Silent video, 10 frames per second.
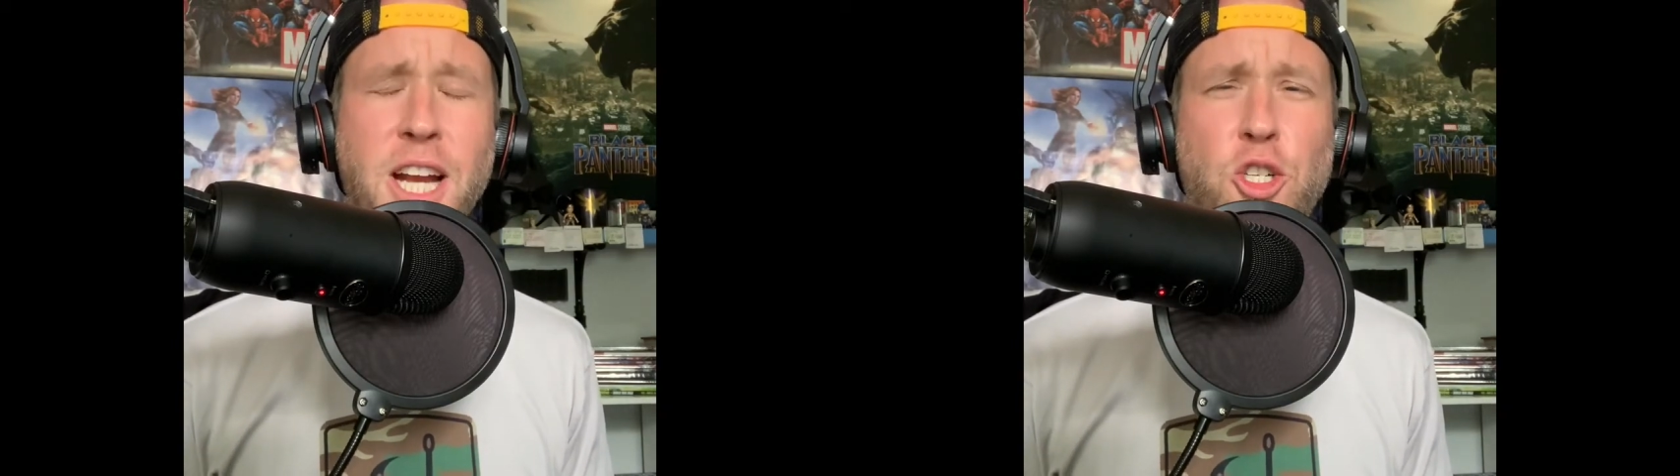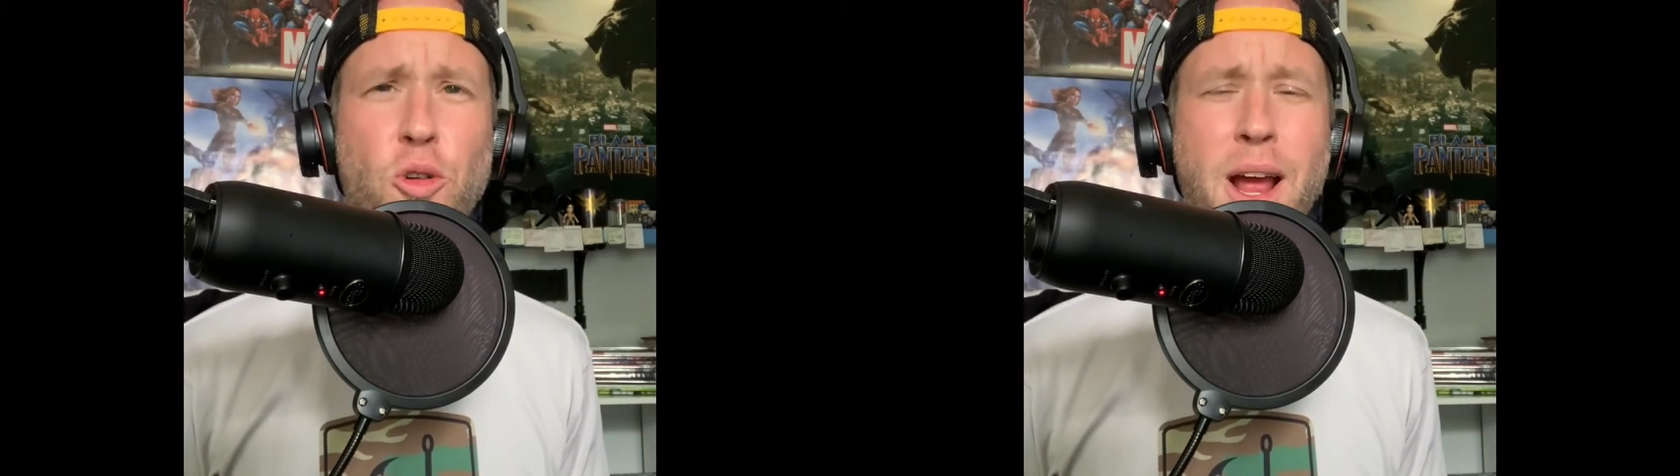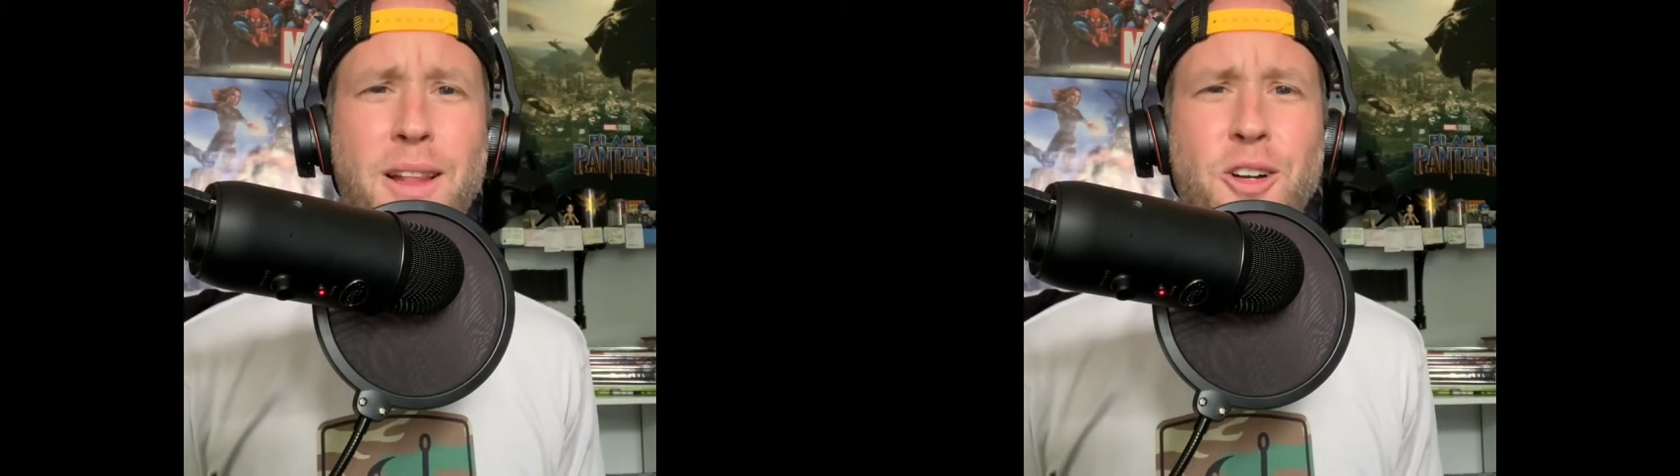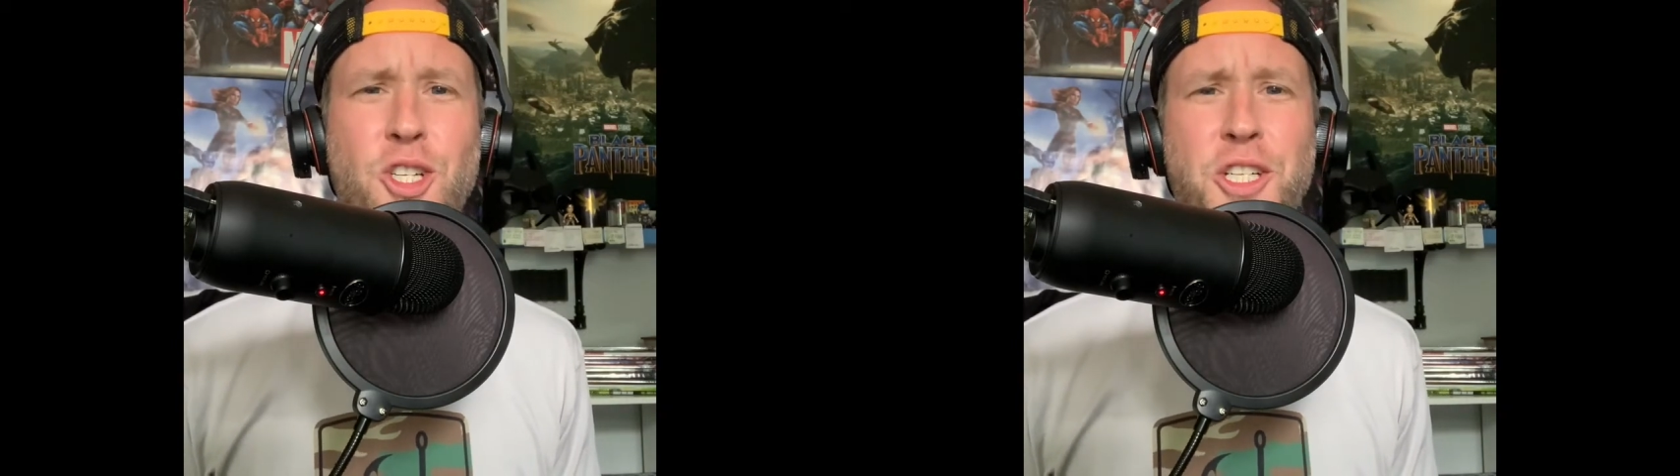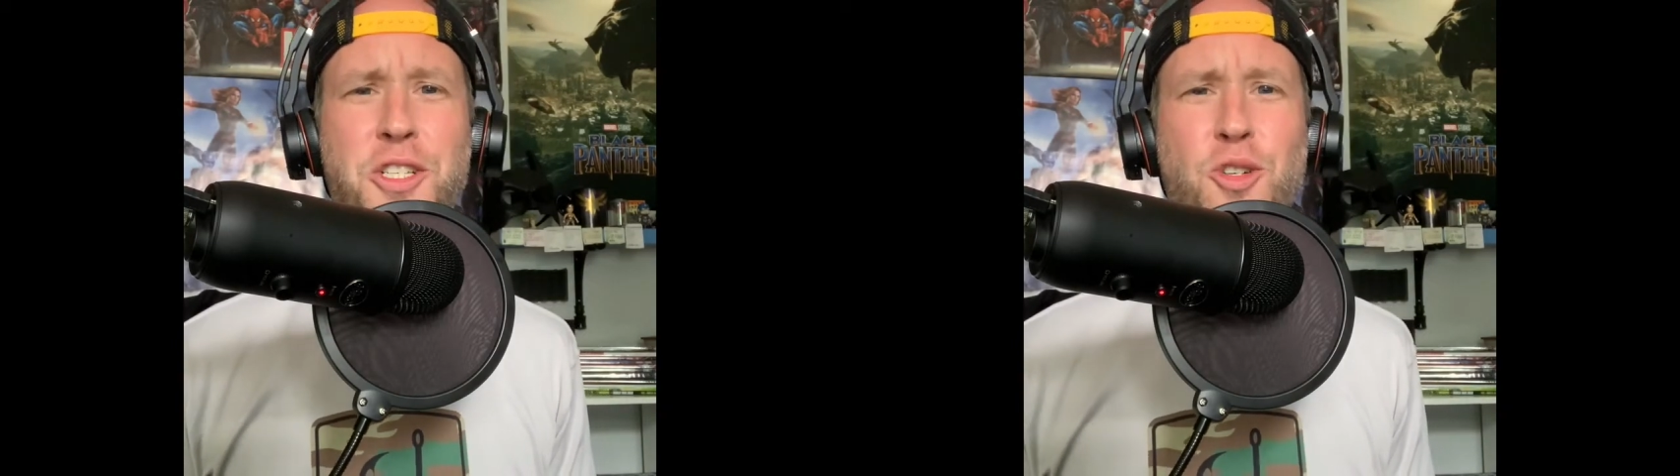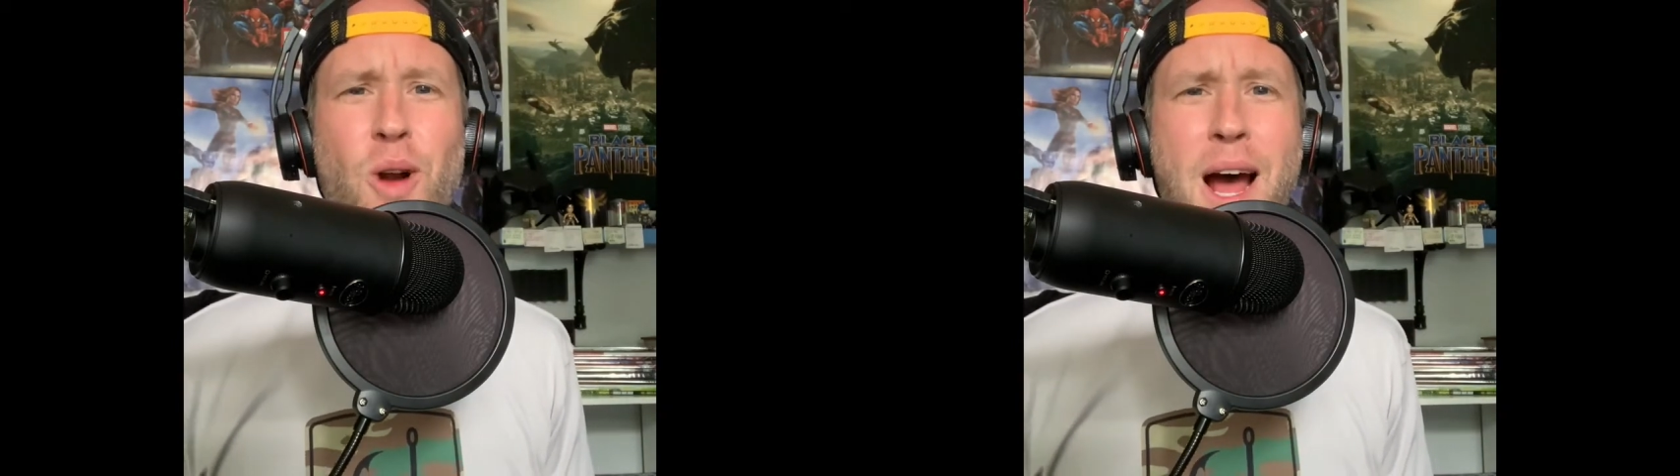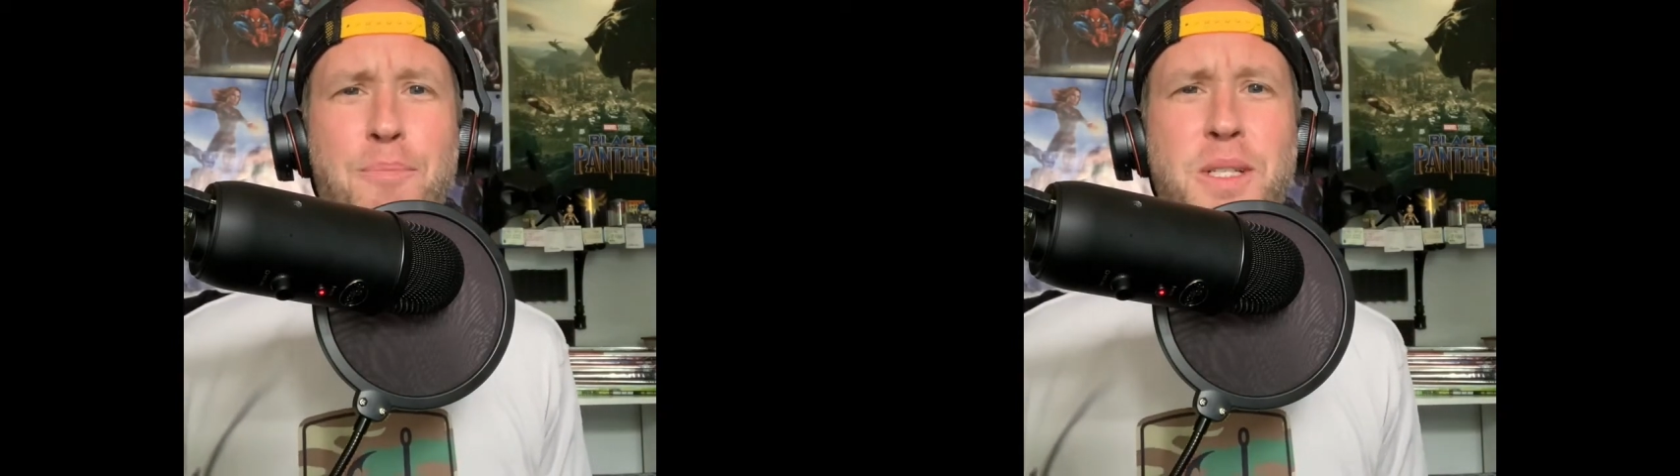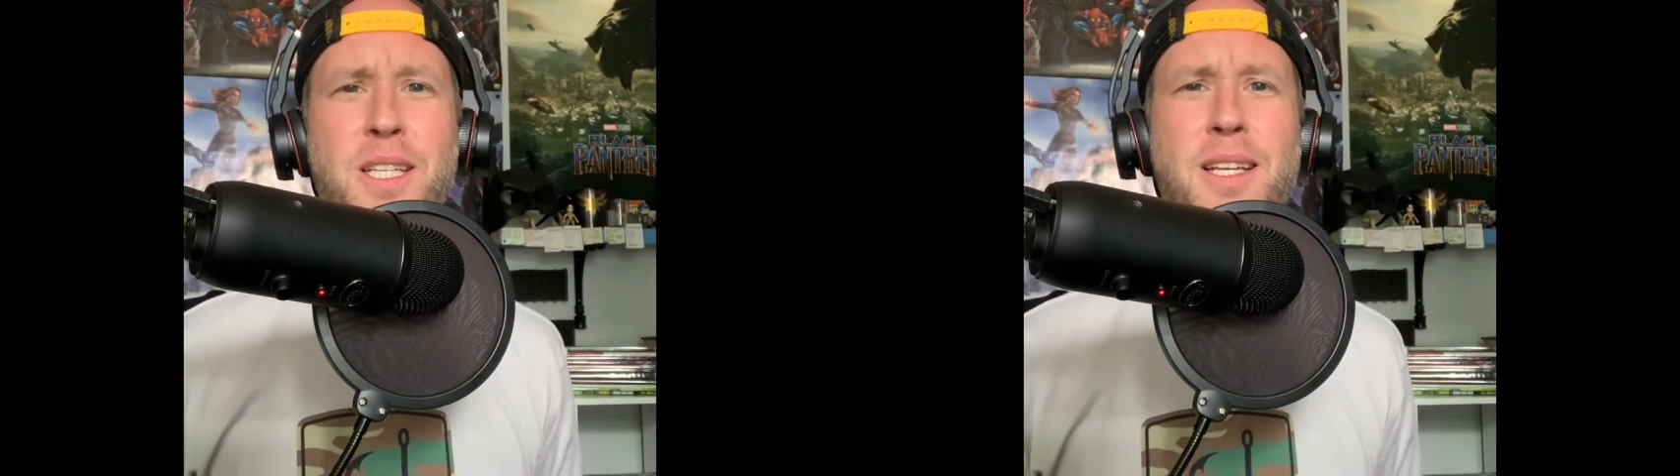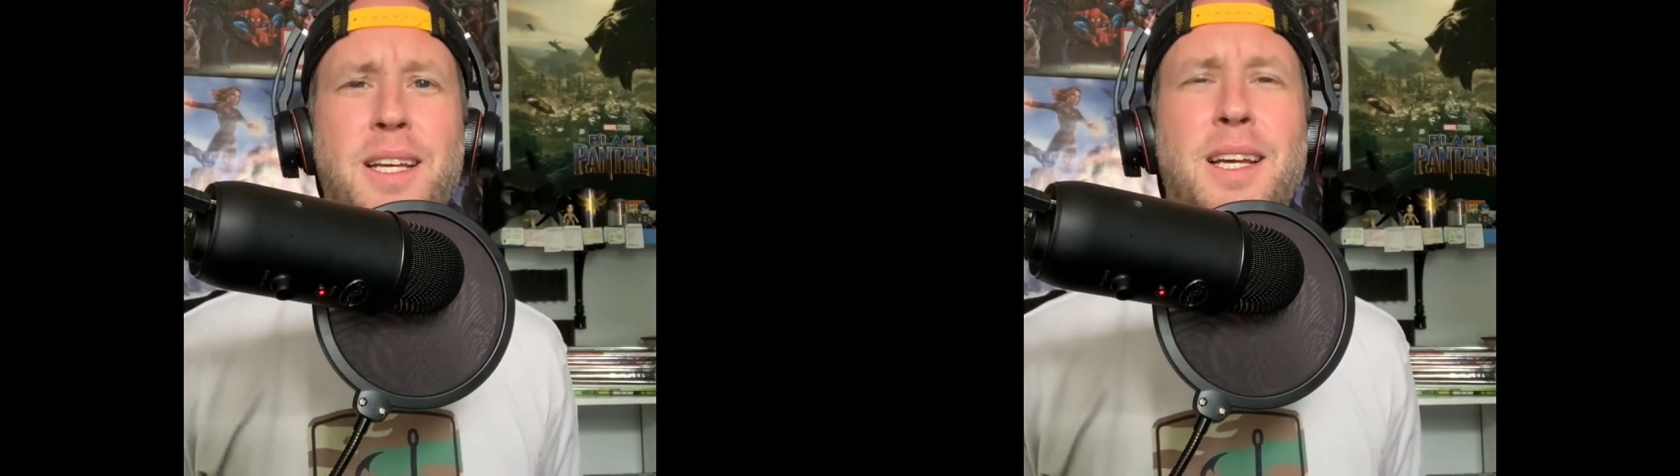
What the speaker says: trailer just dropped.